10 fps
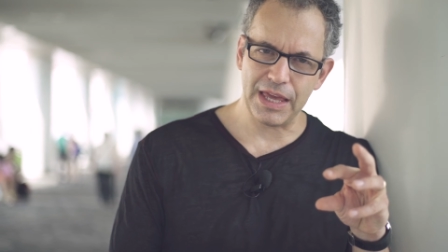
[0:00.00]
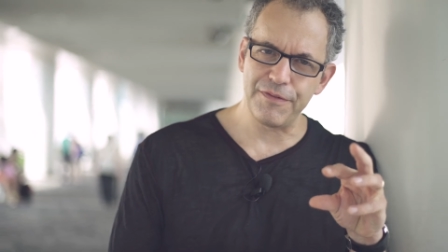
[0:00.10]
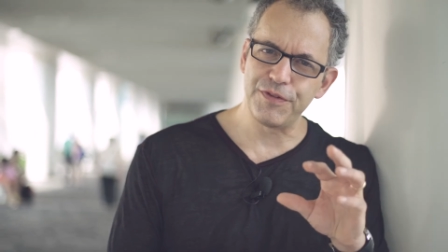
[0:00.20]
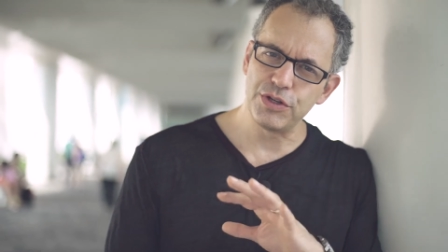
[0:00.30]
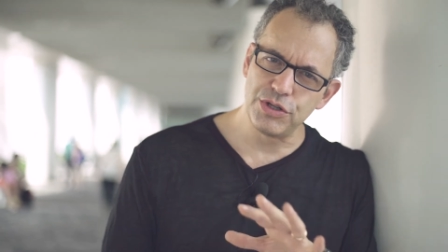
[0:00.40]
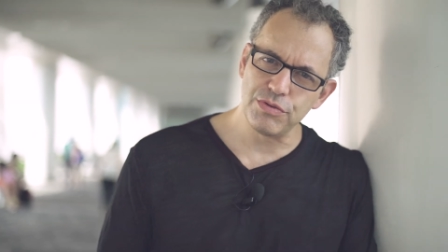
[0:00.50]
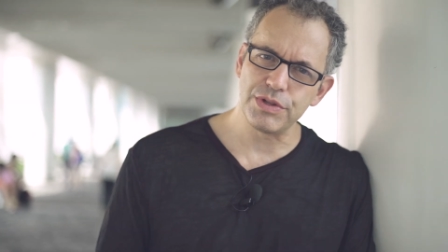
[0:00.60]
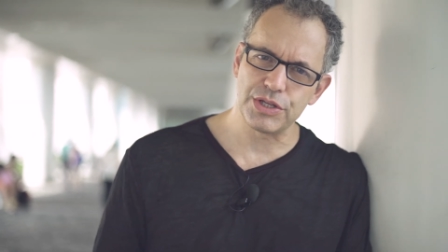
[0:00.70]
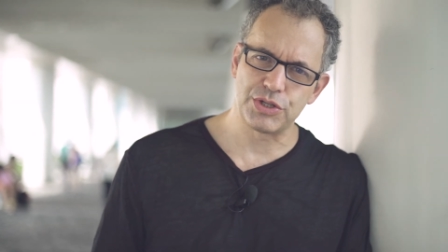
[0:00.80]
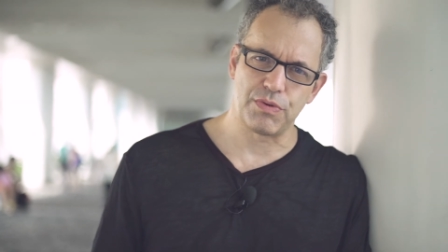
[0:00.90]
if you do
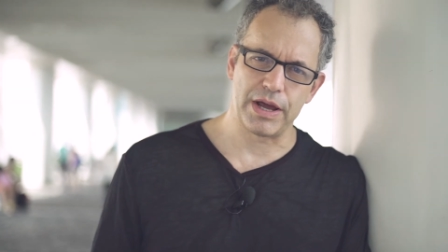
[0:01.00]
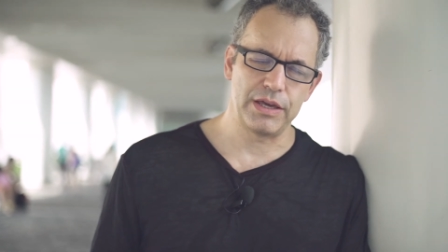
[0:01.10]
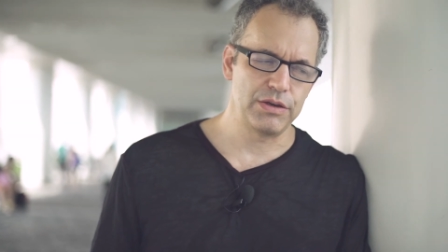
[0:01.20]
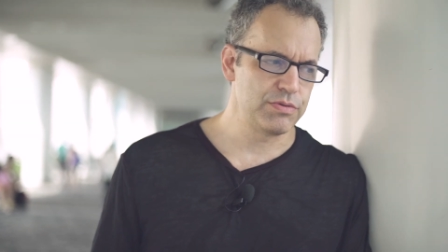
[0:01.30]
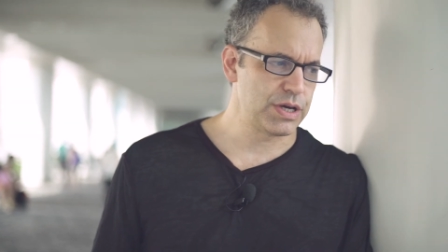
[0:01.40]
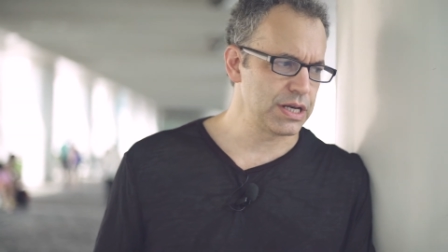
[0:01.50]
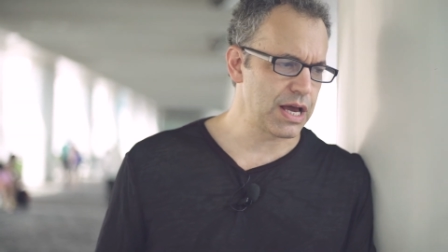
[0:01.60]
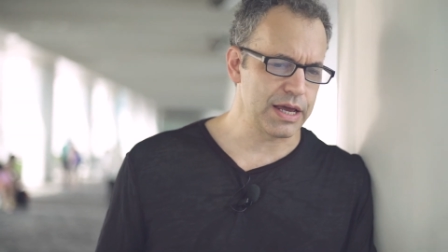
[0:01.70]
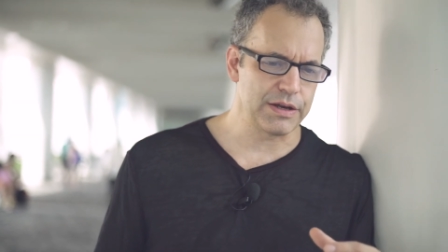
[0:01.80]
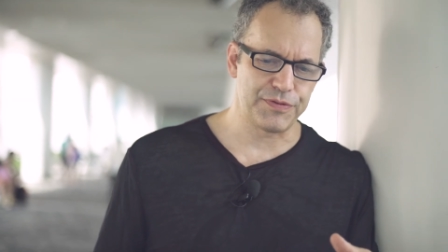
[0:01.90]
this right, you can
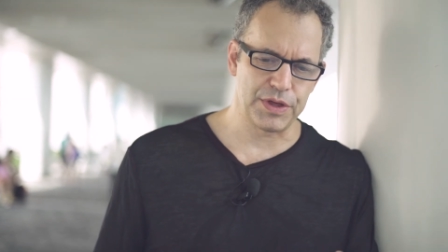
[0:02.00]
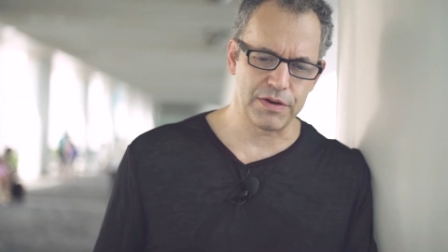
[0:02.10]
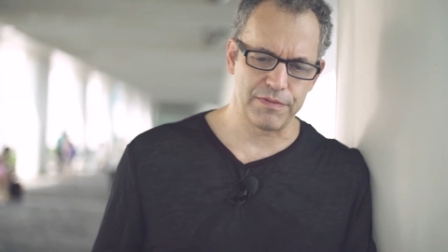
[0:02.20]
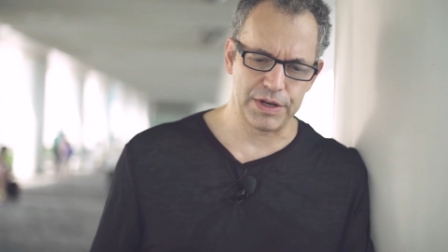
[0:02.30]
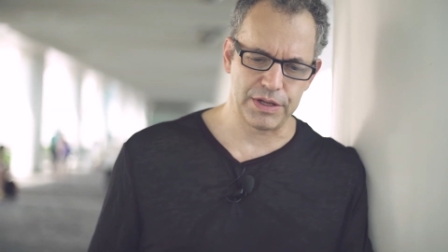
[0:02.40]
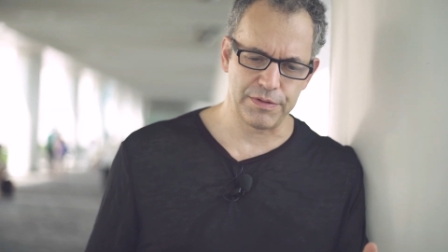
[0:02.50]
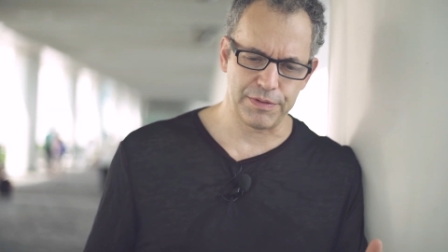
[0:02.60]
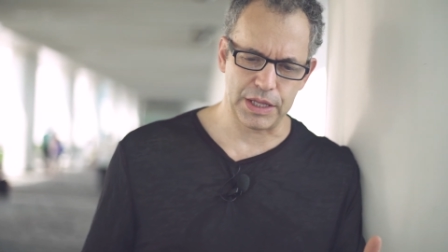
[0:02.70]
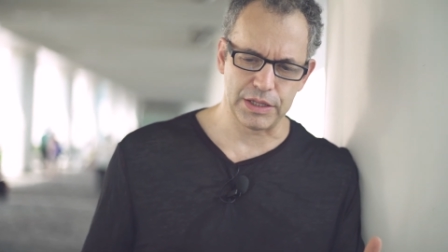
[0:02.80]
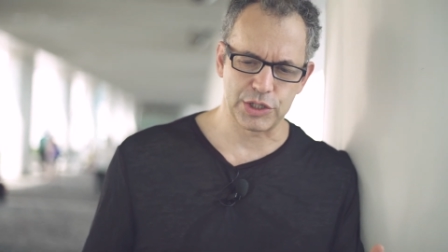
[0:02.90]
kind of think of it in the,
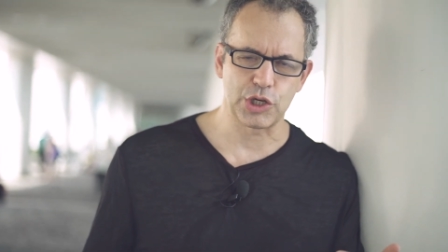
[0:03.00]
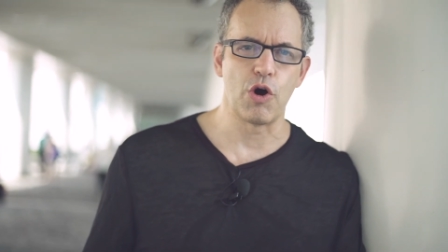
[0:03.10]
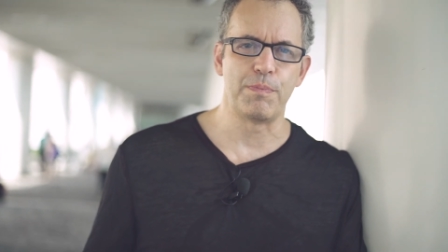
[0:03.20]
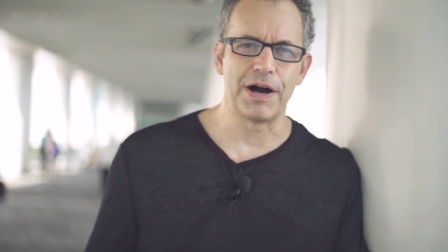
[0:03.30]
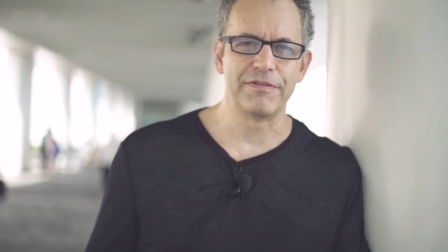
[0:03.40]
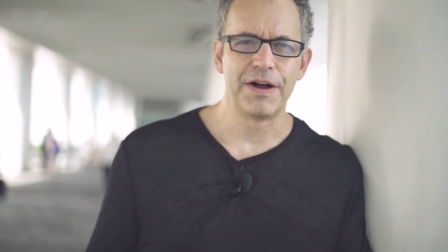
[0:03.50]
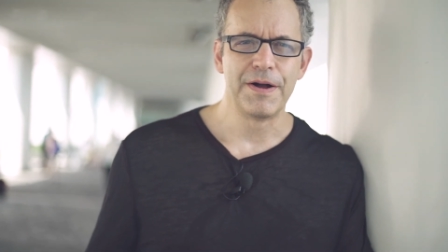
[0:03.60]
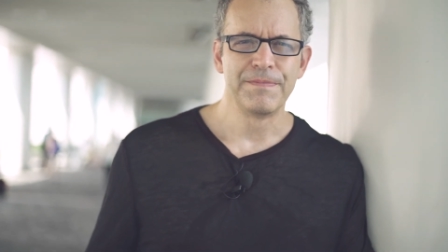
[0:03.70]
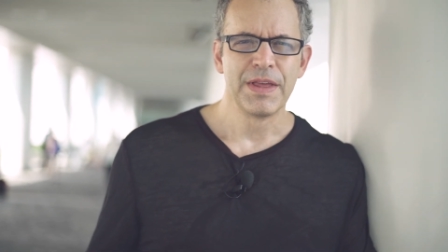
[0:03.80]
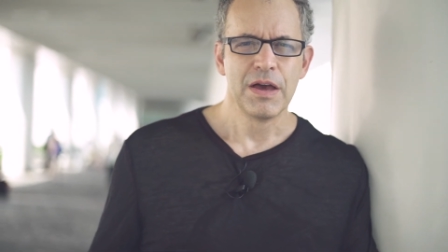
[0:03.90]
in the scope of
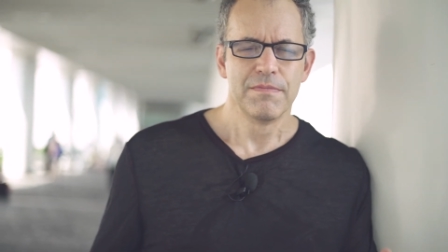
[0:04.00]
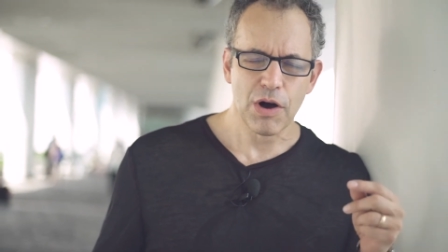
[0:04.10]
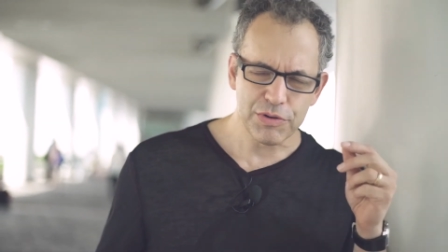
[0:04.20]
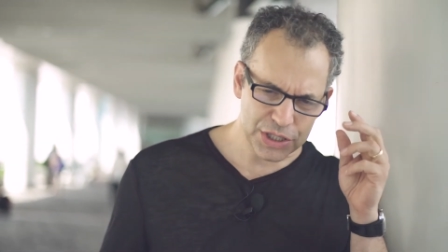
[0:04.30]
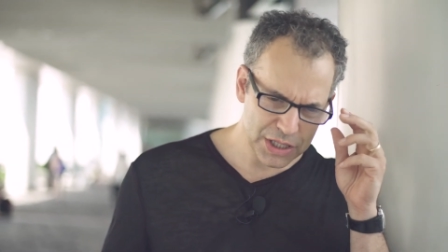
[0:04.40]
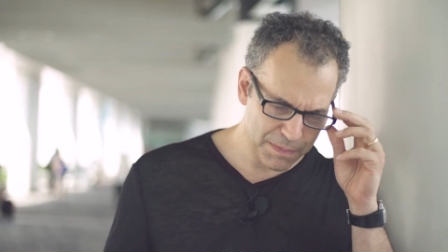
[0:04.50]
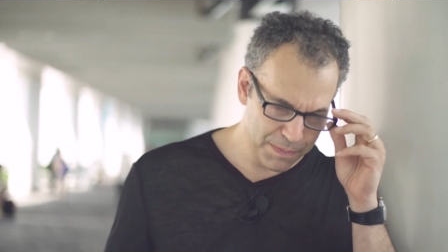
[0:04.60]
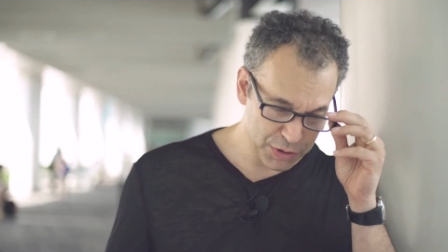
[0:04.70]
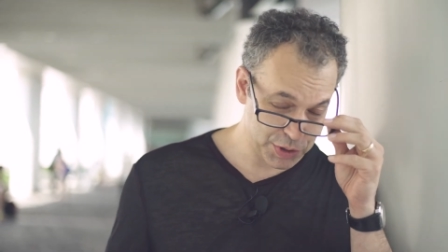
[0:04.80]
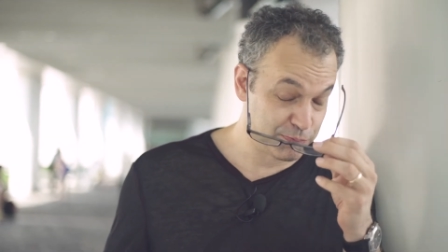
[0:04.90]
most of the
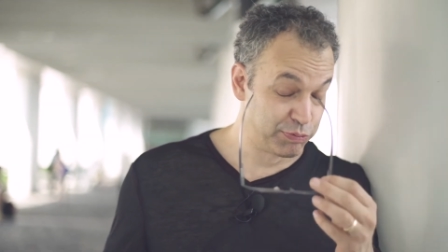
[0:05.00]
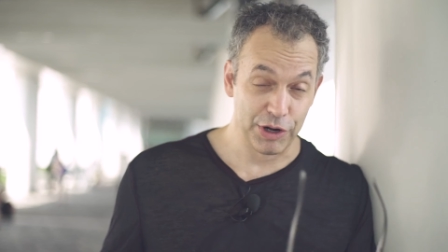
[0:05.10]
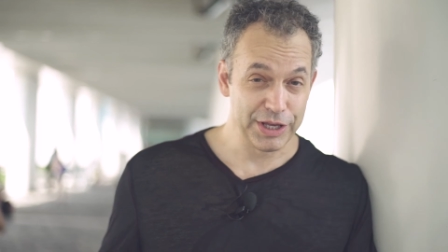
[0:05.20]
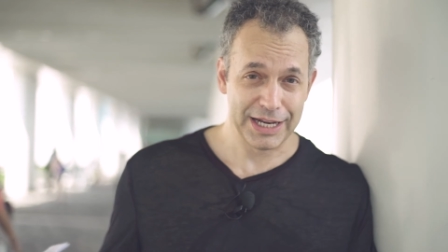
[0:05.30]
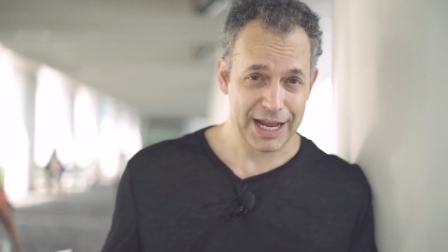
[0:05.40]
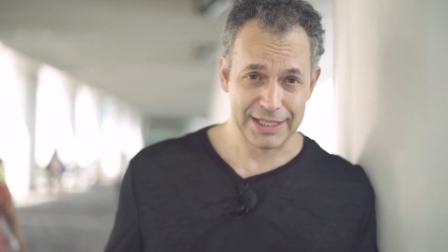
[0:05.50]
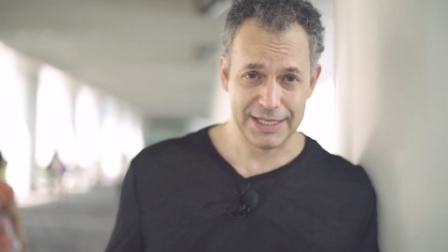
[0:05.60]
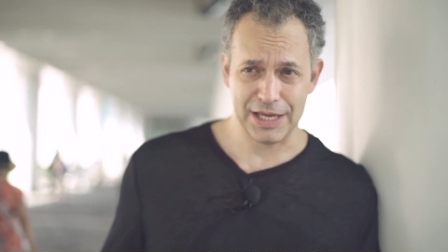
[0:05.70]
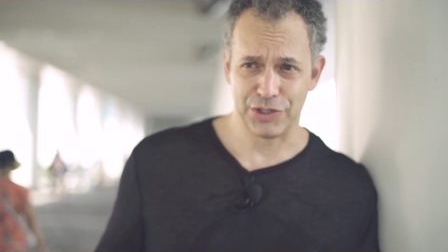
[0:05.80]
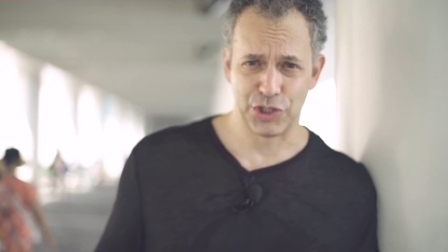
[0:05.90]
most brilliant
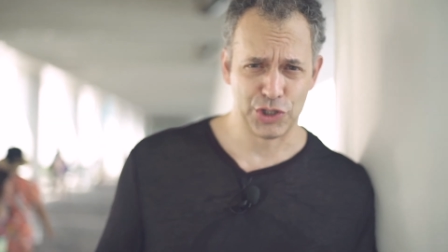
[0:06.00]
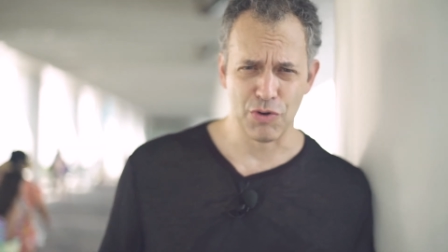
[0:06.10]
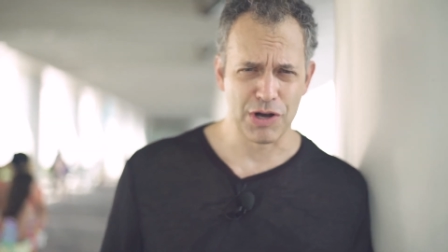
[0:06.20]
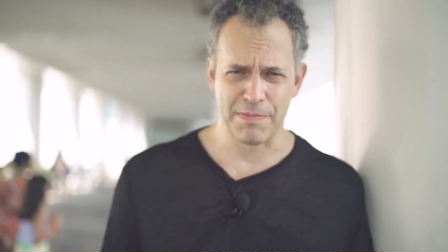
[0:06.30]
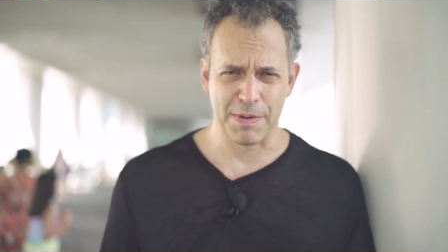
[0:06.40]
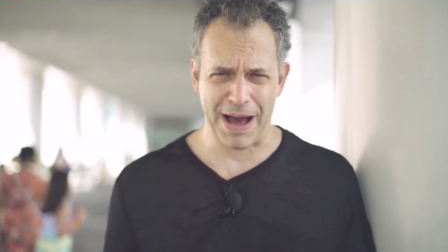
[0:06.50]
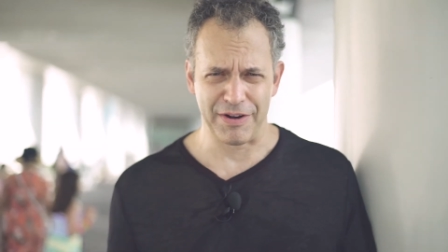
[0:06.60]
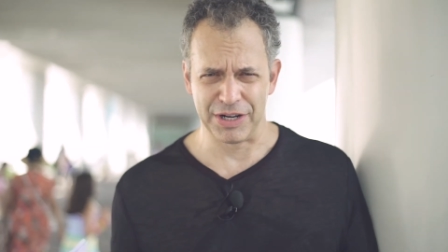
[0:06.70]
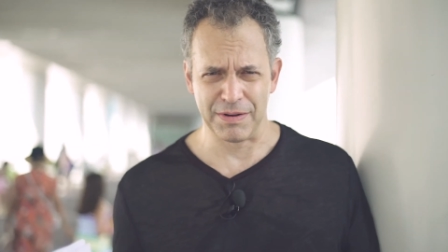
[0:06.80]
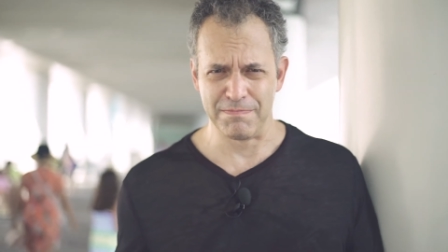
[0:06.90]
ideas don't come about
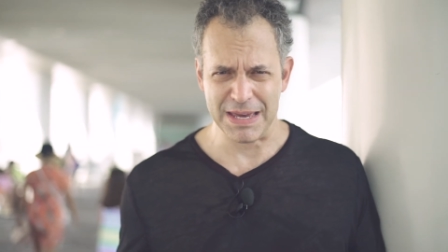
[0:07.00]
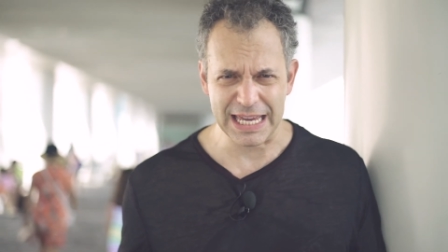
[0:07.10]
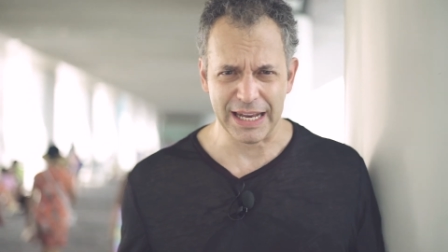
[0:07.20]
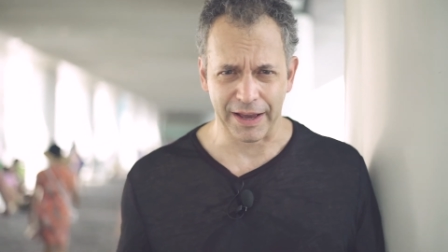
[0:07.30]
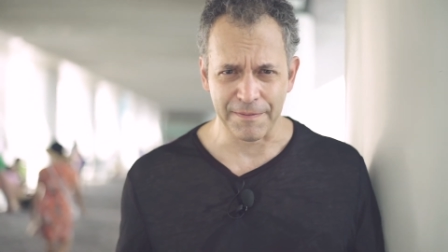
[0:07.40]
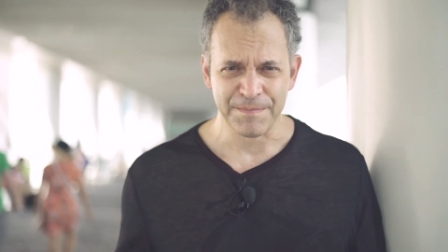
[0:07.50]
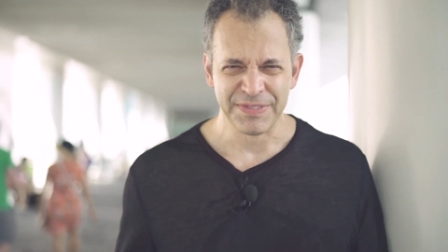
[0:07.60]
in a meeting.